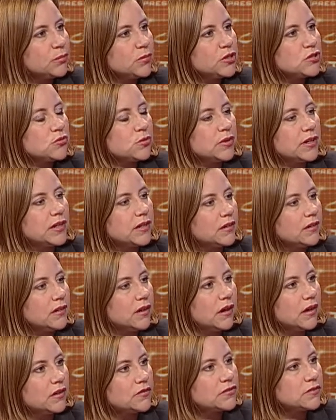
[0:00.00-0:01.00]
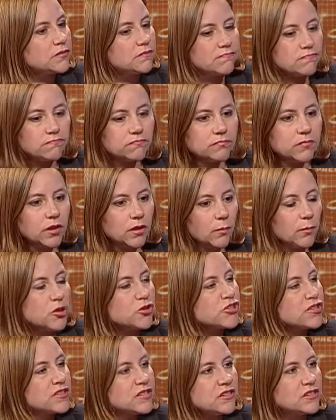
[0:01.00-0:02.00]
between
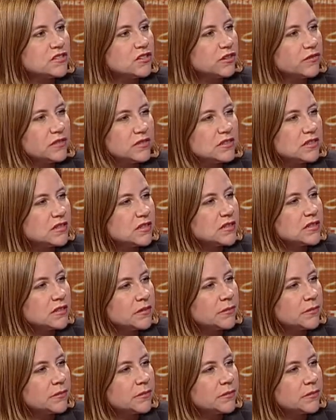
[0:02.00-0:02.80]
emergency services?